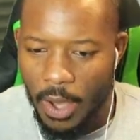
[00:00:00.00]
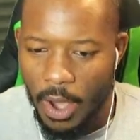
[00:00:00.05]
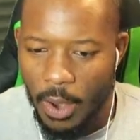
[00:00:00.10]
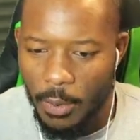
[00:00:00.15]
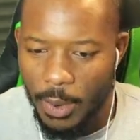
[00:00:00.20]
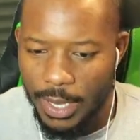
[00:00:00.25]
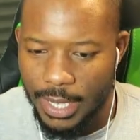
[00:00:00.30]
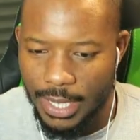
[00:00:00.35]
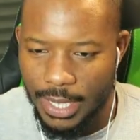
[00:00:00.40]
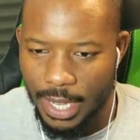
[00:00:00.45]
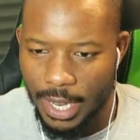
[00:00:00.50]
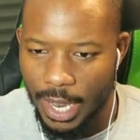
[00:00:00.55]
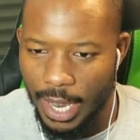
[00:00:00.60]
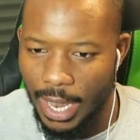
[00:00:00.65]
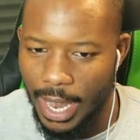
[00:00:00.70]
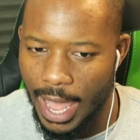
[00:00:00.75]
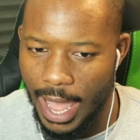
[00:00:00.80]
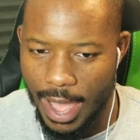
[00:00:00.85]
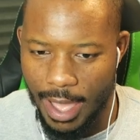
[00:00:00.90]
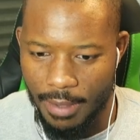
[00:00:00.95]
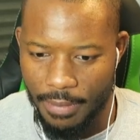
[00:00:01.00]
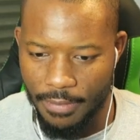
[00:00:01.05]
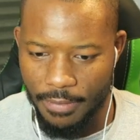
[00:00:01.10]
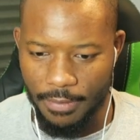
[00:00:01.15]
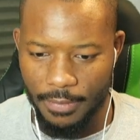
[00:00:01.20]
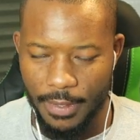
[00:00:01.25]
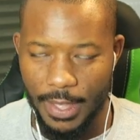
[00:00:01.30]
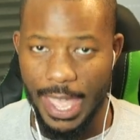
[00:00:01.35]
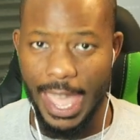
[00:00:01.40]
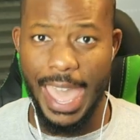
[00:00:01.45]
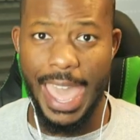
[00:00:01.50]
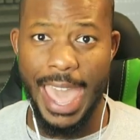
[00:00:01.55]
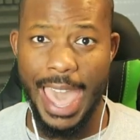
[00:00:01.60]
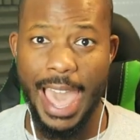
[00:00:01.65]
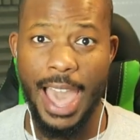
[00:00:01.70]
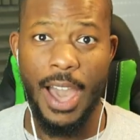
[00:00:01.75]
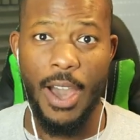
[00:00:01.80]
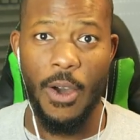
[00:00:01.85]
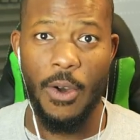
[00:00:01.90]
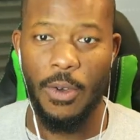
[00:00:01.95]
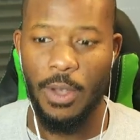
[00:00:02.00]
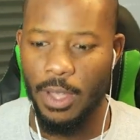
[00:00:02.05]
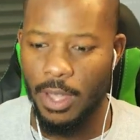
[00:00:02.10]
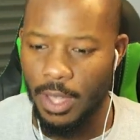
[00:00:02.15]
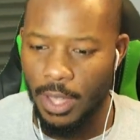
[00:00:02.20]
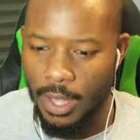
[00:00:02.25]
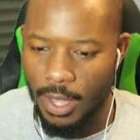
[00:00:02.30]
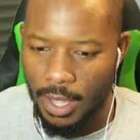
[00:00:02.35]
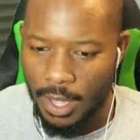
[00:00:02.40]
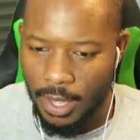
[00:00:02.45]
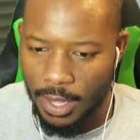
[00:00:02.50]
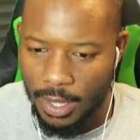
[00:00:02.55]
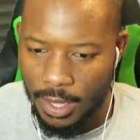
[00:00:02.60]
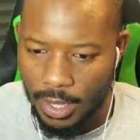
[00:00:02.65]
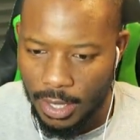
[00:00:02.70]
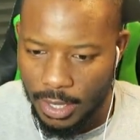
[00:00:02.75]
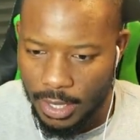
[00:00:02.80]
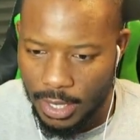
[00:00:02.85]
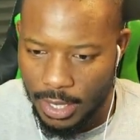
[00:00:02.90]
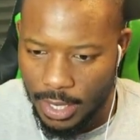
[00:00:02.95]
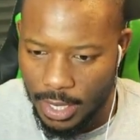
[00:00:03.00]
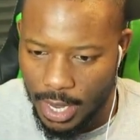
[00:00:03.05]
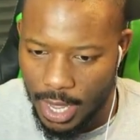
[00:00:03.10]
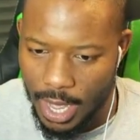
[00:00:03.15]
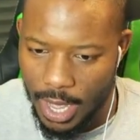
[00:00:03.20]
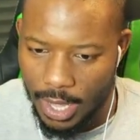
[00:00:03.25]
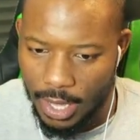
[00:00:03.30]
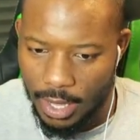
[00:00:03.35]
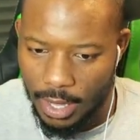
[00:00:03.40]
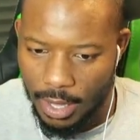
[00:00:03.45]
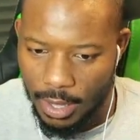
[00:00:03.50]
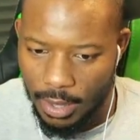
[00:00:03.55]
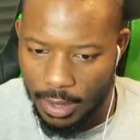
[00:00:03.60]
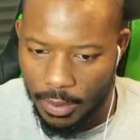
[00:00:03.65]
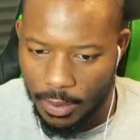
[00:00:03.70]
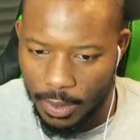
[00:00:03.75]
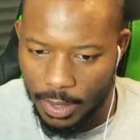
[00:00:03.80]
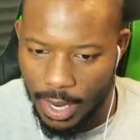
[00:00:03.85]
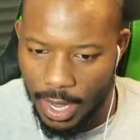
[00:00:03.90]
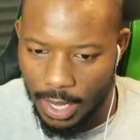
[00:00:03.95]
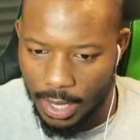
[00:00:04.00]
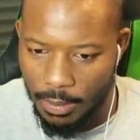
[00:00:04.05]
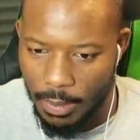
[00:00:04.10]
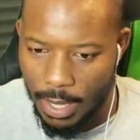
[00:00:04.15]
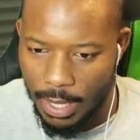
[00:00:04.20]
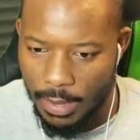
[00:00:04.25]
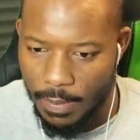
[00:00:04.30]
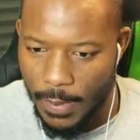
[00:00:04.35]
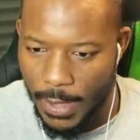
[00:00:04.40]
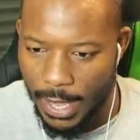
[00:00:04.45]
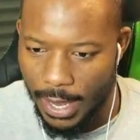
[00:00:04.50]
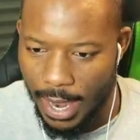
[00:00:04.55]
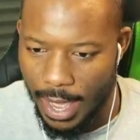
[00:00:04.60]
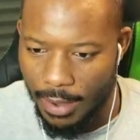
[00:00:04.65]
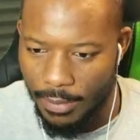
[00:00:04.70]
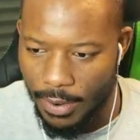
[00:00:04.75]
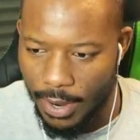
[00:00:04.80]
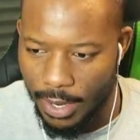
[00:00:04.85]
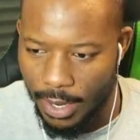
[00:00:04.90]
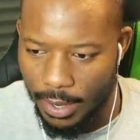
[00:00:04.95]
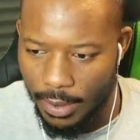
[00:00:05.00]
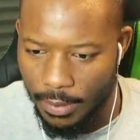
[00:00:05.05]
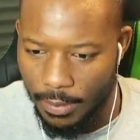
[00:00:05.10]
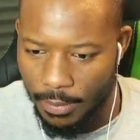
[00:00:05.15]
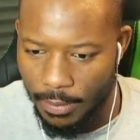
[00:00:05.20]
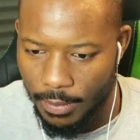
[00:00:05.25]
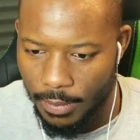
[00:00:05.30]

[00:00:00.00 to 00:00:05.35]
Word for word: are we still alive? How? This is not, we're not meant to be alive right now.